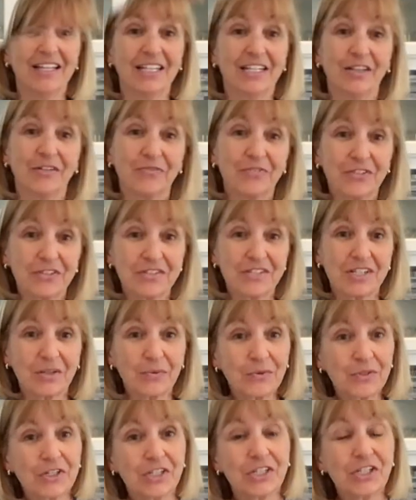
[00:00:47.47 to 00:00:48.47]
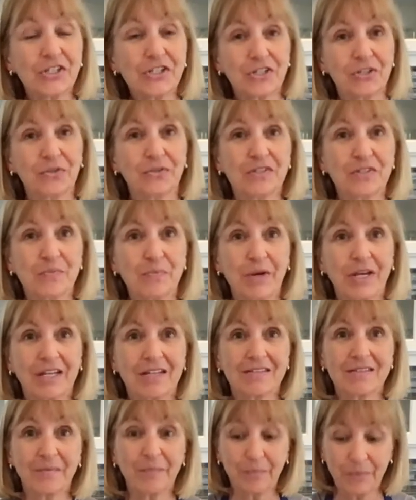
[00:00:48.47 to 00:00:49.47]
And the first thing we're going to do is make
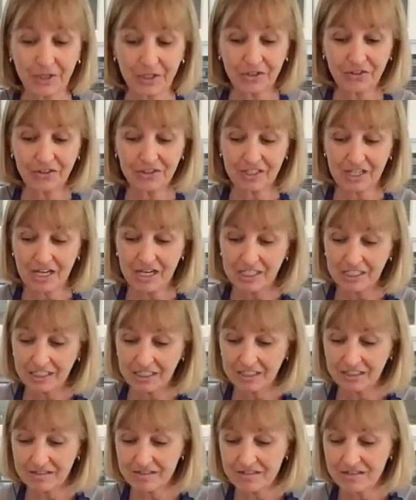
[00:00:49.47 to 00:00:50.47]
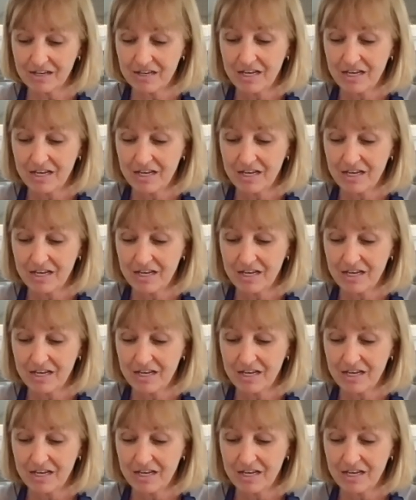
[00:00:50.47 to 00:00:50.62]
some pickled onions.